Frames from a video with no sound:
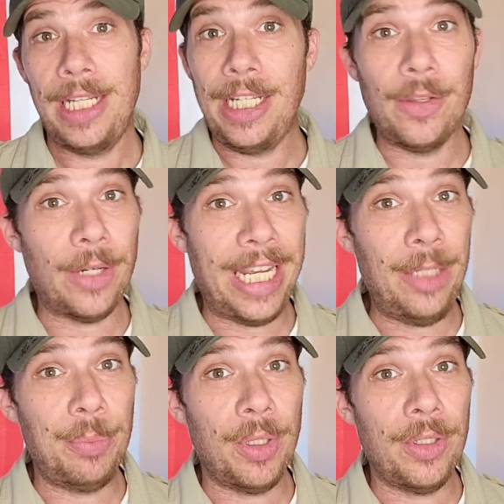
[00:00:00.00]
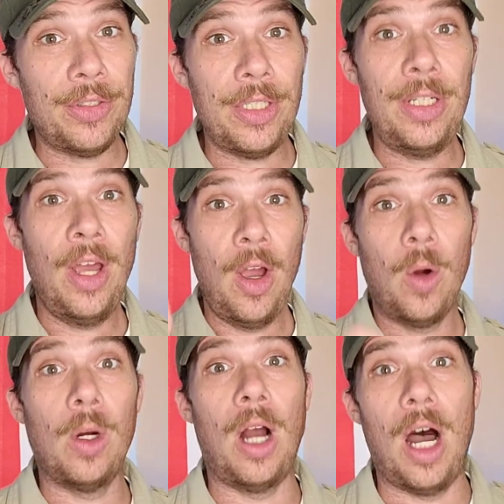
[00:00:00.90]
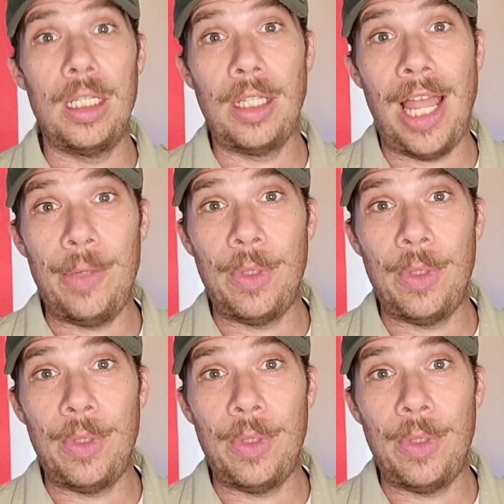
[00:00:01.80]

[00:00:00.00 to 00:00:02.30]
either in person or online